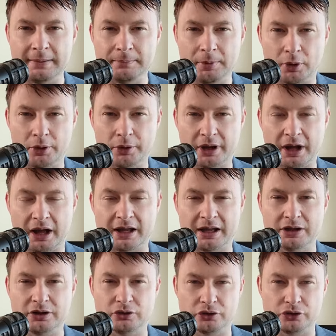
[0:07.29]
poker
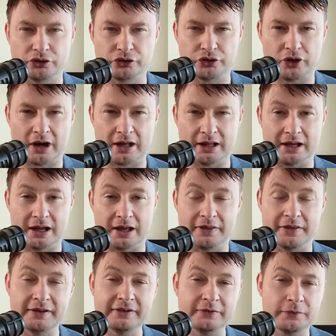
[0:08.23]
in Australia.
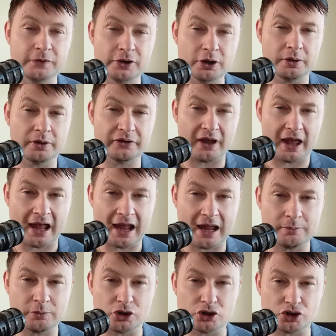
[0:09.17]
This video is
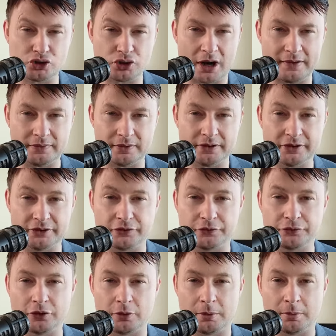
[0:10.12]
aimed at travelers
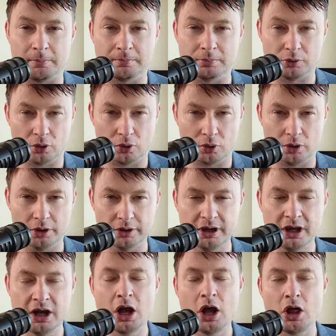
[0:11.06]
from
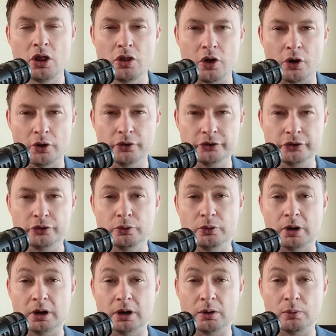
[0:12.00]
abroad. Those who
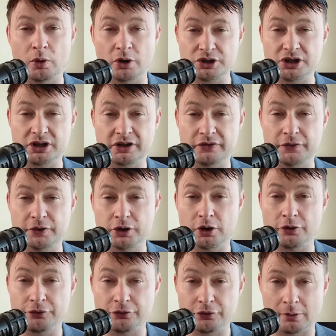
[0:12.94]
are watching this
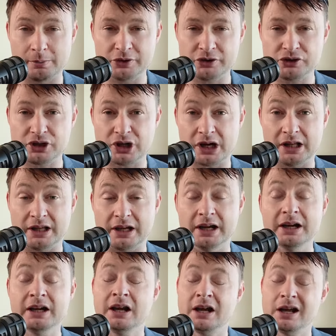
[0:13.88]
video from
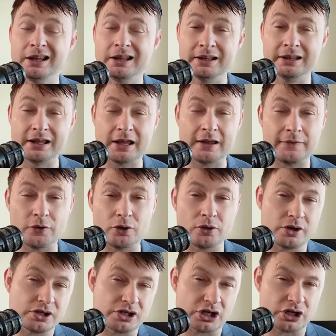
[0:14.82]
Australia, leave your
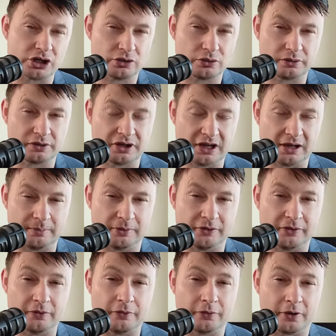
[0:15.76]
additional
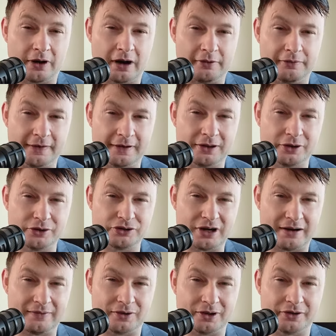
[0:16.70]
tips for our fellow
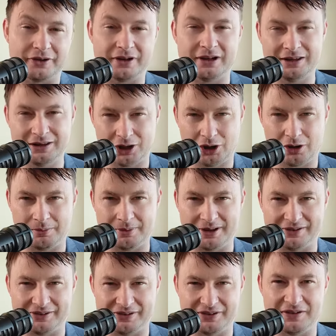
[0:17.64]
travelers in the
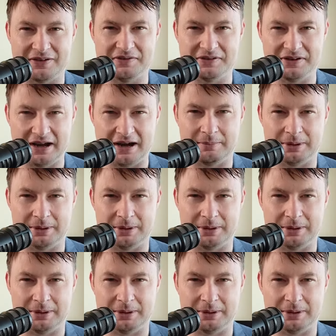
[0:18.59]
comments down